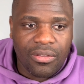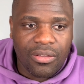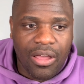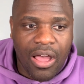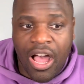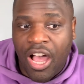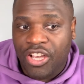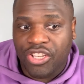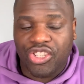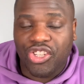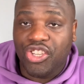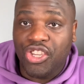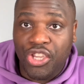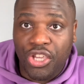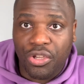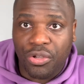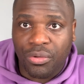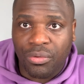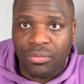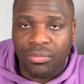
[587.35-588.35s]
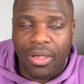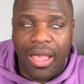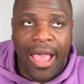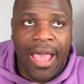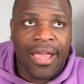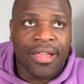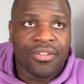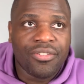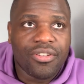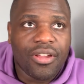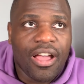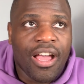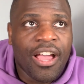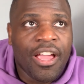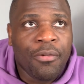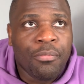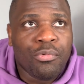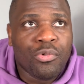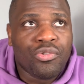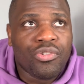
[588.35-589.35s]
ask you, and
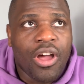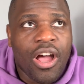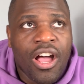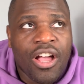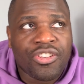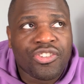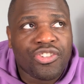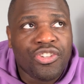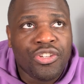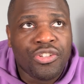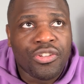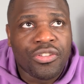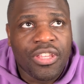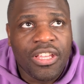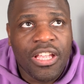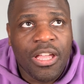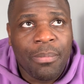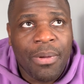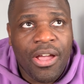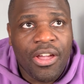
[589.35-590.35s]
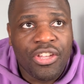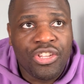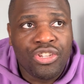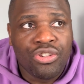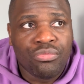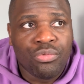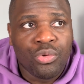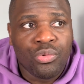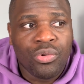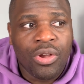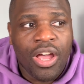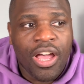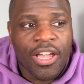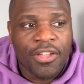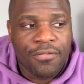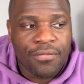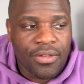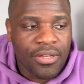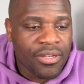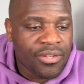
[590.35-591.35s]
I would ask you to think about in your own
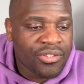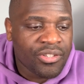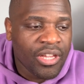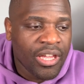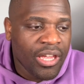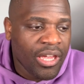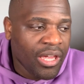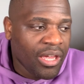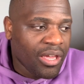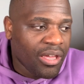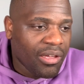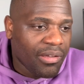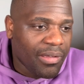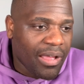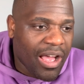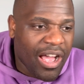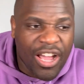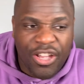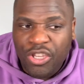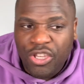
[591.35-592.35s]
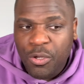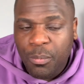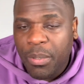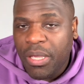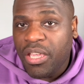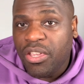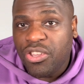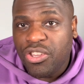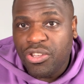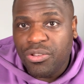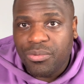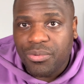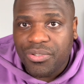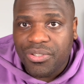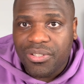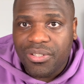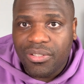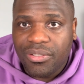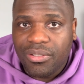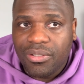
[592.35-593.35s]
life, is, are you being
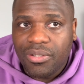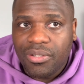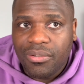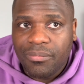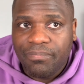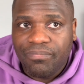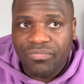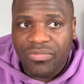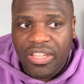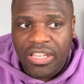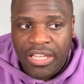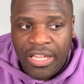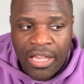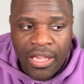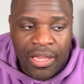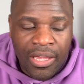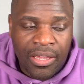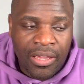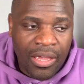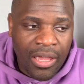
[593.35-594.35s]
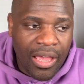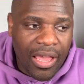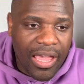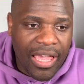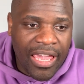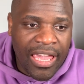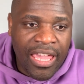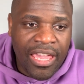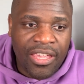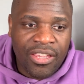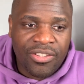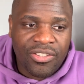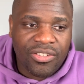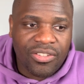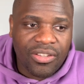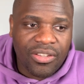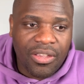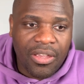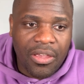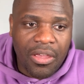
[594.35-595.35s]
used? Yeah. Is
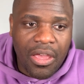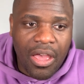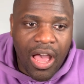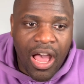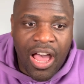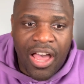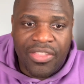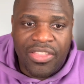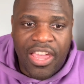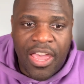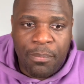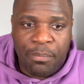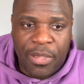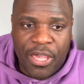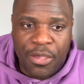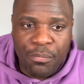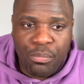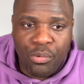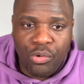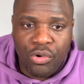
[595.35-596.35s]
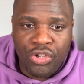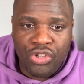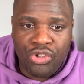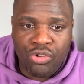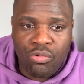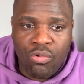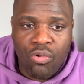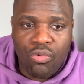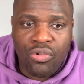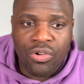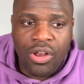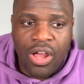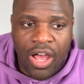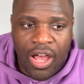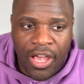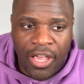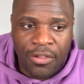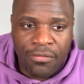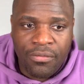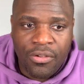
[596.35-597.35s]
Are there people in your own
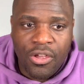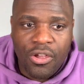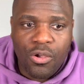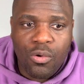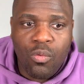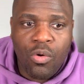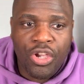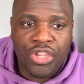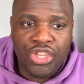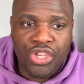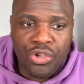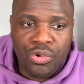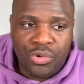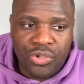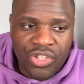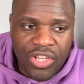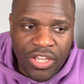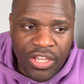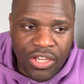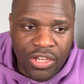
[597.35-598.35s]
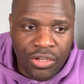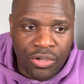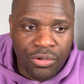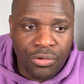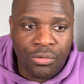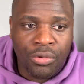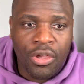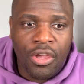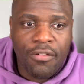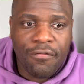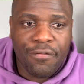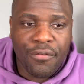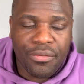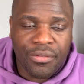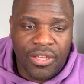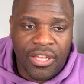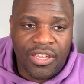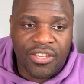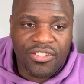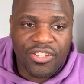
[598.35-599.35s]
life who are using you for
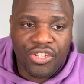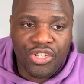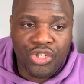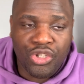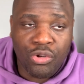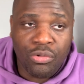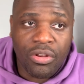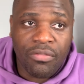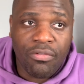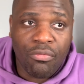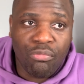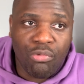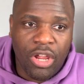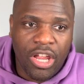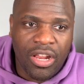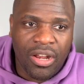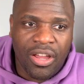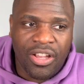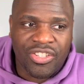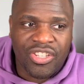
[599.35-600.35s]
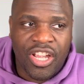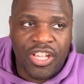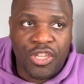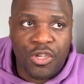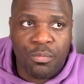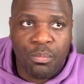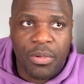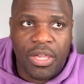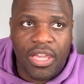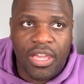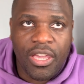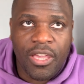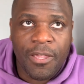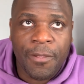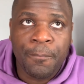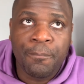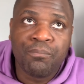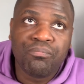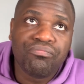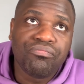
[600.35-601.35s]
things that you don't even realize? Are you
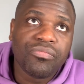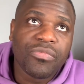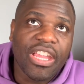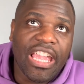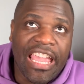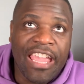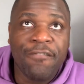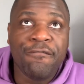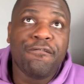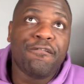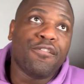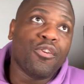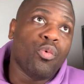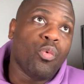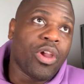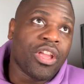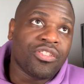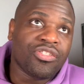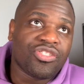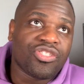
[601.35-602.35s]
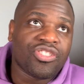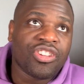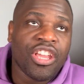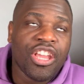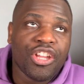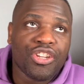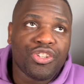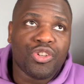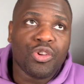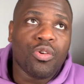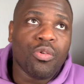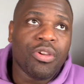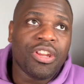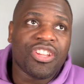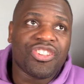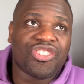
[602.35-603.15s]
being influenced to go in a